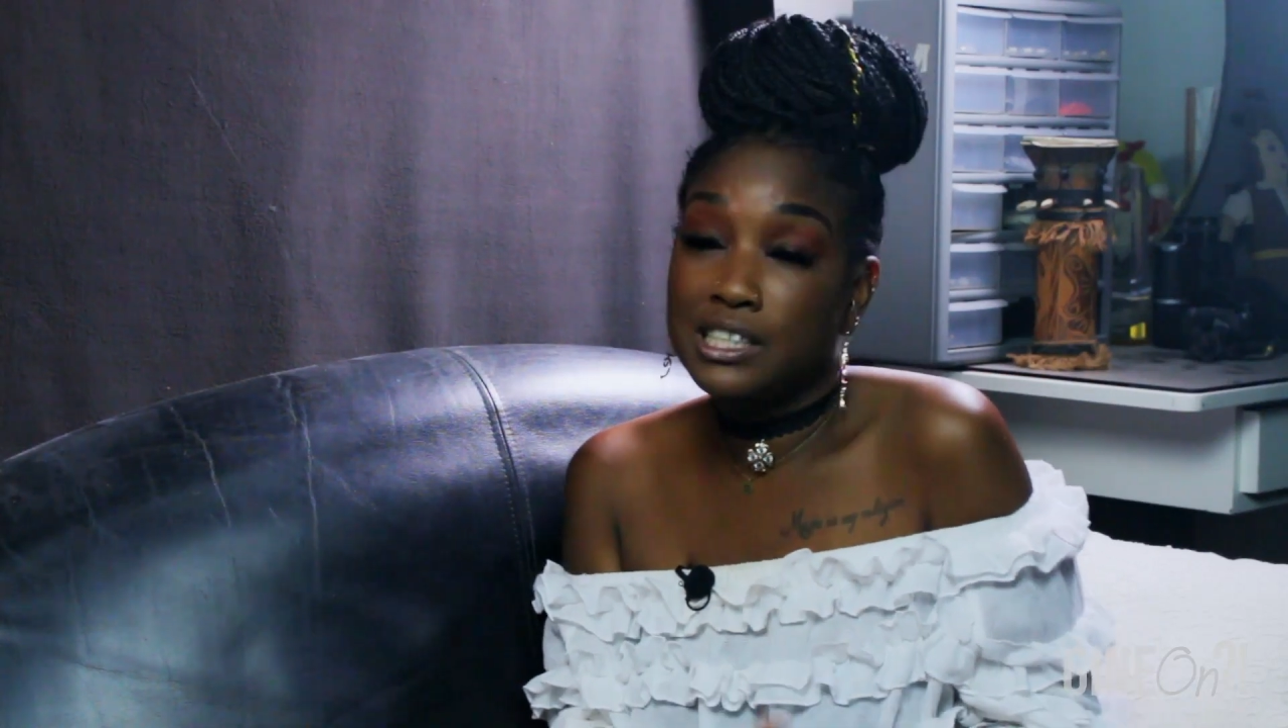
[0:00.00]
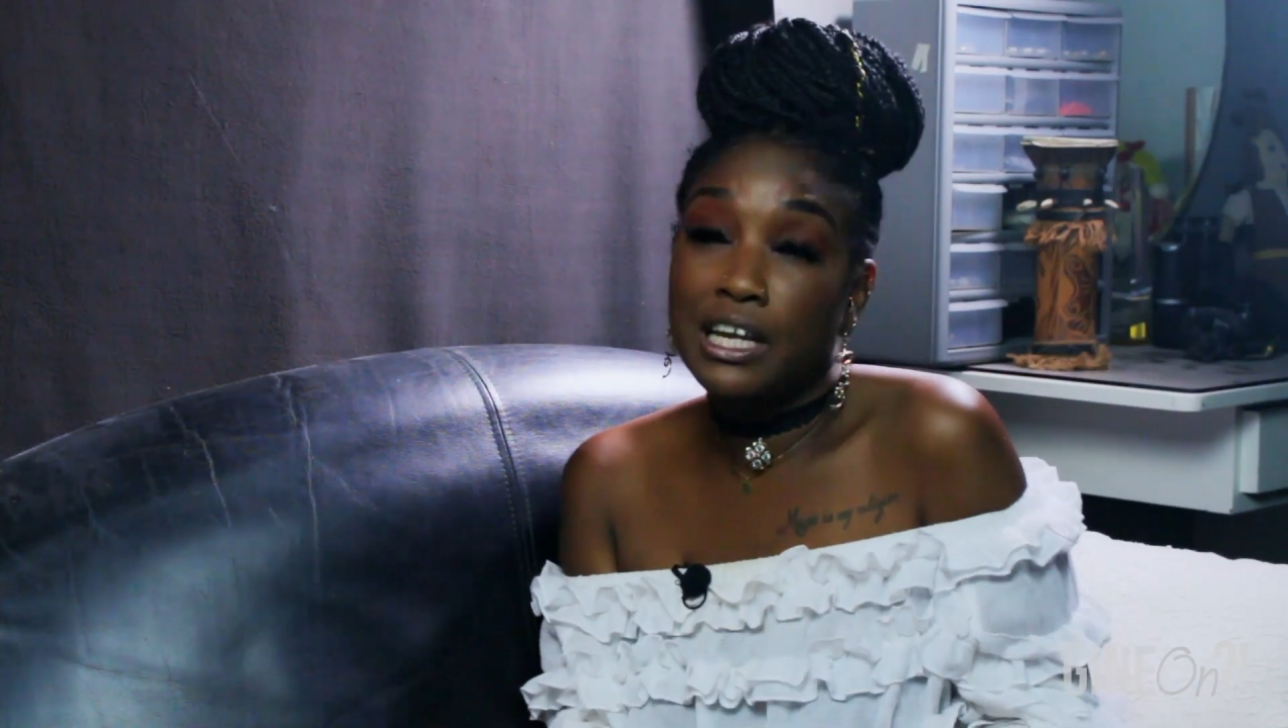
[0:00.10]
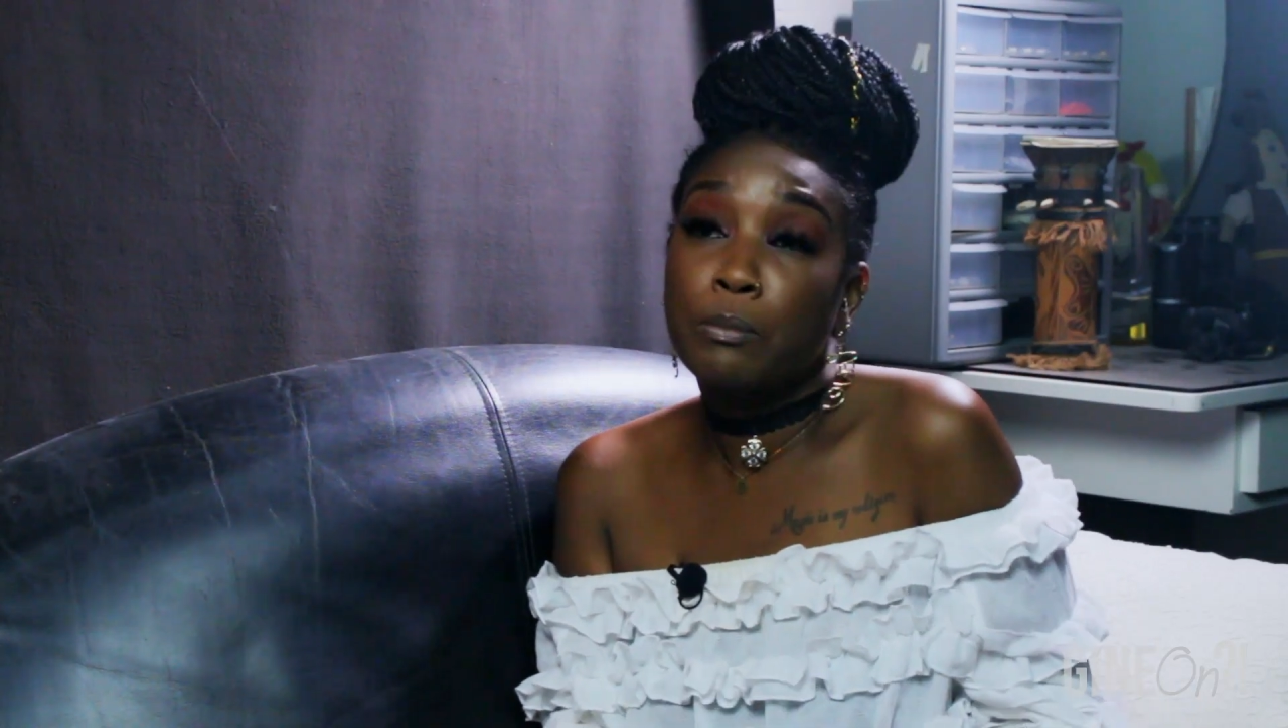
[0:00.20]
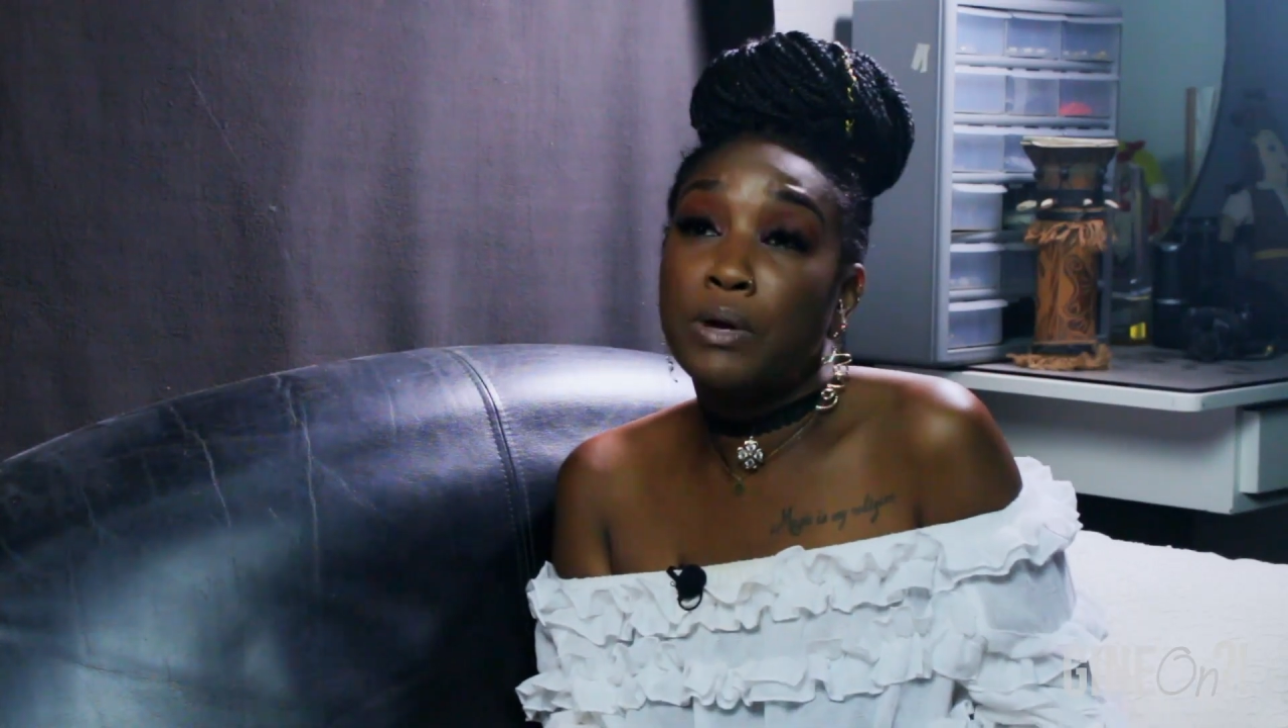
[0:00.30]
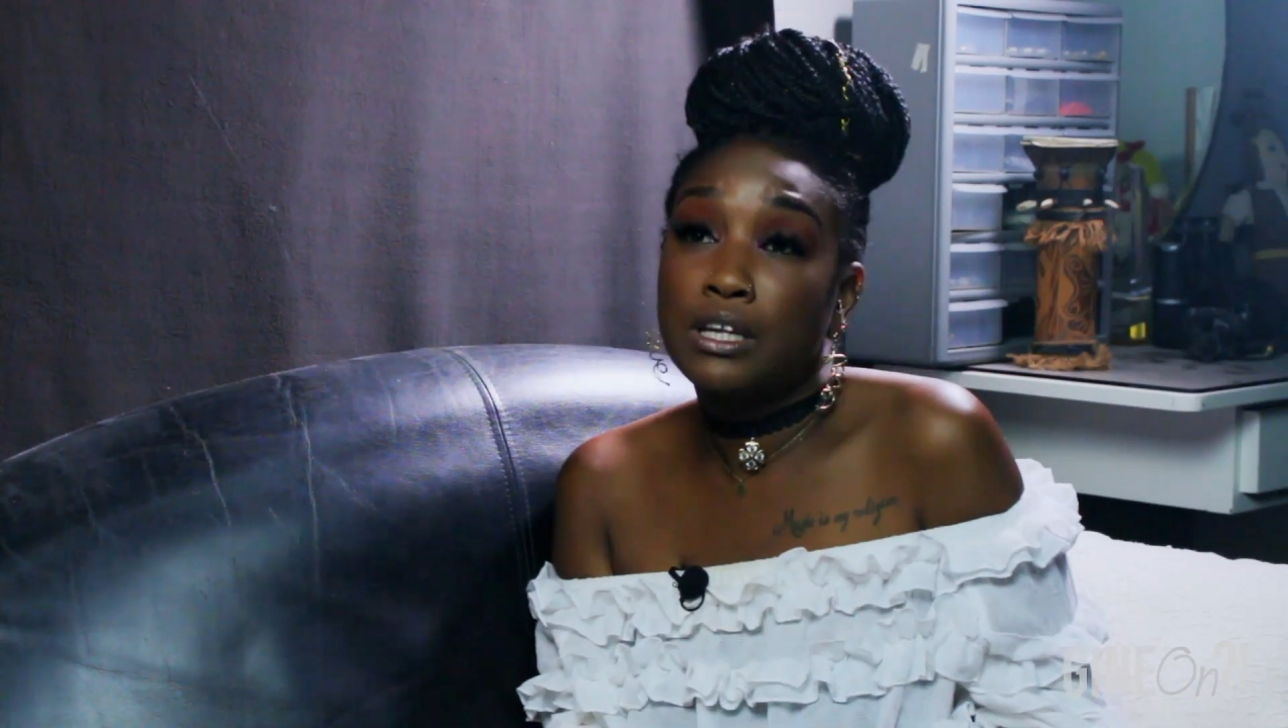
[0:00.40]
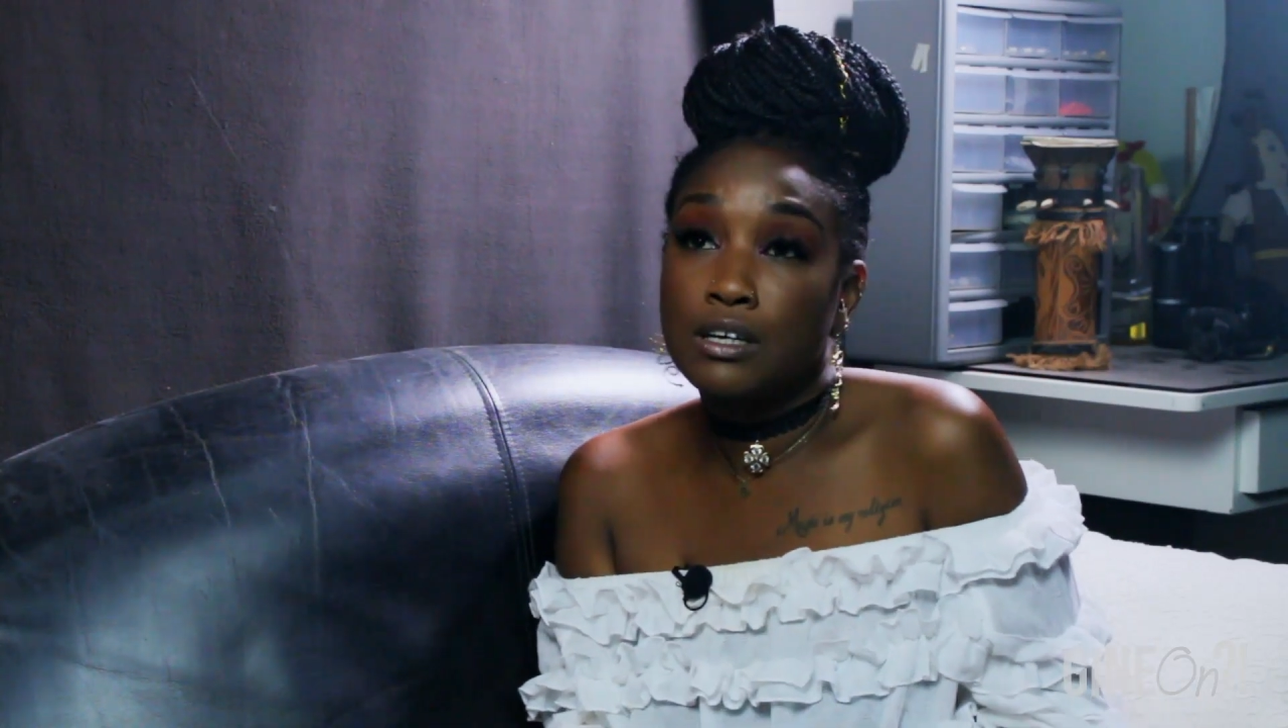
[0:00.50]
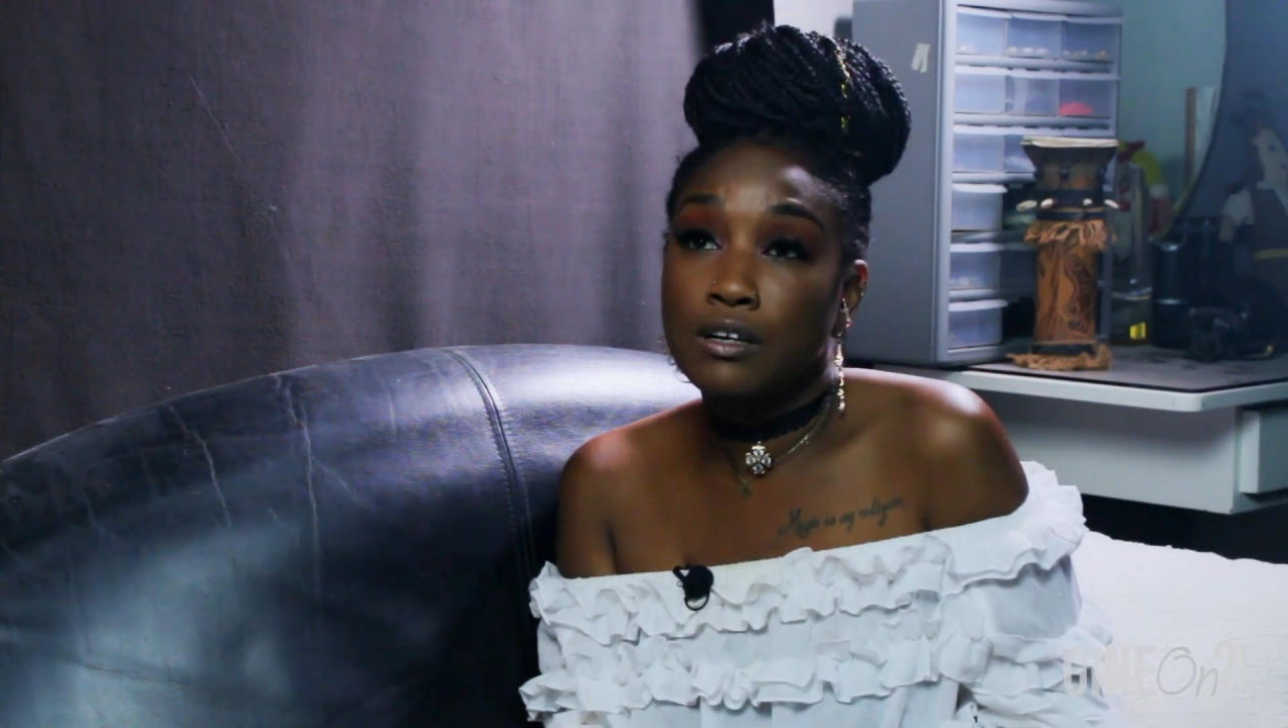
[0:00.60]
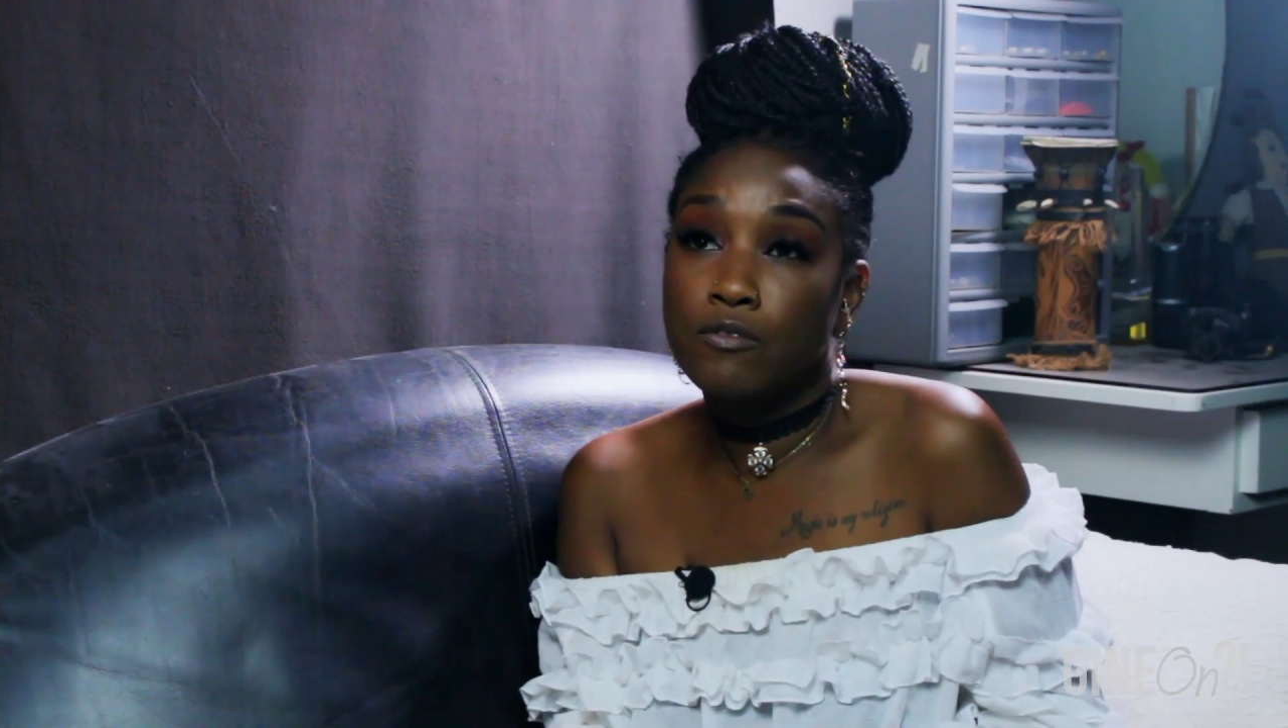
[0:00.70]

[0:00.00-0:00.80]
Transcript: set of money